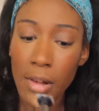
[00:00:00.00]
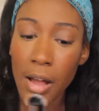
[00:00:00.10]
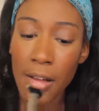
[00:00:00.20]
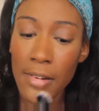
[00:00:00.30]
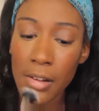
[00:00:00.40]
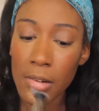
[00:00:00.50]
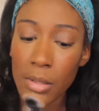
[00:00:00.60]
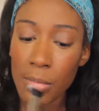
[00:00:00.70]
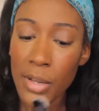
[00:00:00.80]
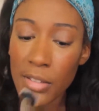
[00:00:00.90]
I know
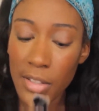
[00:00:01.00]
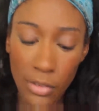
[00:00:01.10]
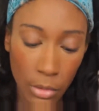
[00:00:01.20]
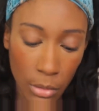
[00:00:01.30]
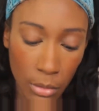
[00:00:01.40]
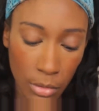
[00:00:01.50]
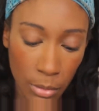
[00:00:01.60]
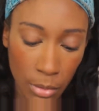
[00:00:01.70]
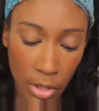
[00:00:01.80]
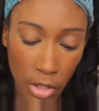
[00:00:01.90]
as much as everyone's
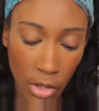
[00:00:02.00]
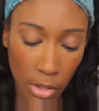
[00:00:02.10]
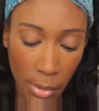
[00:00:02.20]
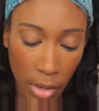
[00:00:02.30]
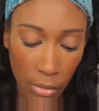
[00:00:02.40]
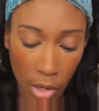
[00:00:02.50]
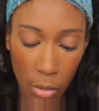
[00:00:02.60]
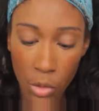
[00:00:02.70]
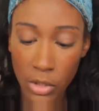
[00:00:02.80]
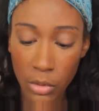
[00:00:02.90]
been talking about how
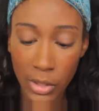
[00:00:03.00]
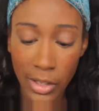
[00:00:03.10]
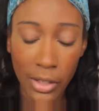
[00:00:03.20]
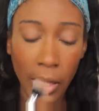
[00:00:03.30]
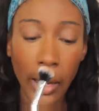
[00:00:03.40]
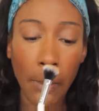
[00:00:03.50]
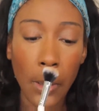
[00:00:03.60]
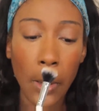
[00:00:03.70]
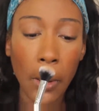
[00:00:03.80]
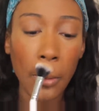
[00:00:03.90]
wonderful they are, like I
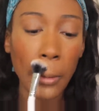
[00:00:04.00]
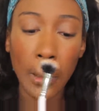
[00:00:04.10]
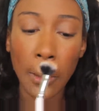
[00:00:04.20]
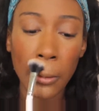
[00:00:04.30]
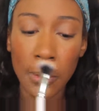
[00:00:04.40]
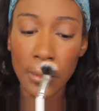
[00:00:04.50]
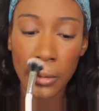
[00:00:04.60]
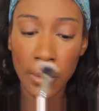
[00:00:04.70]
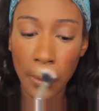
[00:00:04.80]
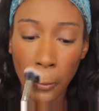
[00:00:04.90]
put it on, I was like, oh, this
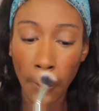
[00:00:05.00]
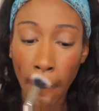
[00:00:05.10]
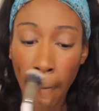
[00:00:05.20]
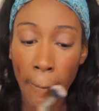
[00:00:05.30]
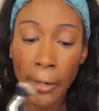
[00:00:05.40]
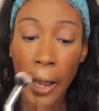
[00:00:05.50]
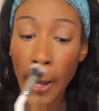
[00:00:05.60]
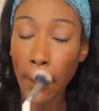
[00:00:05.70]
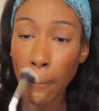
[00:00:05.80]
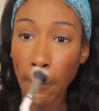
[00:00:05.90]
is it. Now,
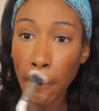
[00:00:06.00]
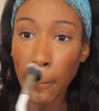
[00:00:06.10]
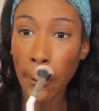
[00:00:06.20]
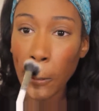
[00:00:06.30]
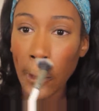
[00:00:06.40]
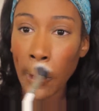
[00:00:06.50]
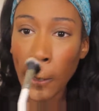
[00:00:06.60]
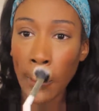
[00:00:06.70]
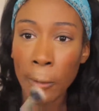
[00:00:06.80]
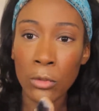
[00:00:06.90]
I don't know if because I
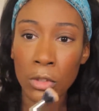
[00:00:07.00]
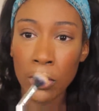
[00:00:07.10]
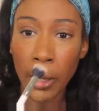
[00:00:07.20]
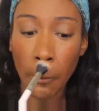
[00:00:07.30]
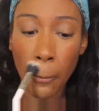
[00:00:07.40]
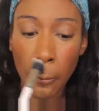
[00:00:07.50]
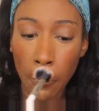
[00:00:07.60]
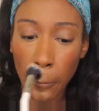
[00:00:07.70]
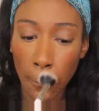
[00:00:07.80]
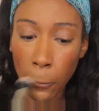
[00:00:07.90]
had to use a sample one
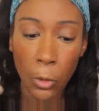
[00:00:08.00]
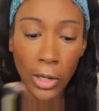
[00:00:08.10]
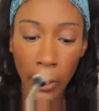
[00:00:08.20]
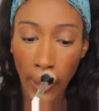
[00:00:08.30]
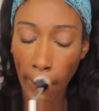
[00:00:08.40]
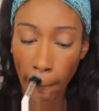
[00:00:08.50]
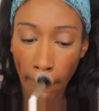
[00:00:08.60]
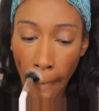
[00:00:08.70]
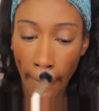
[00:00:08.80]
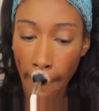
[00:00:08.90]
from Sephora and I didn't actually
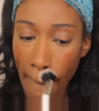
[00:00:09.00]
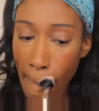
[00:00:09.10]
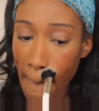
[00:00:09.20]
buy it.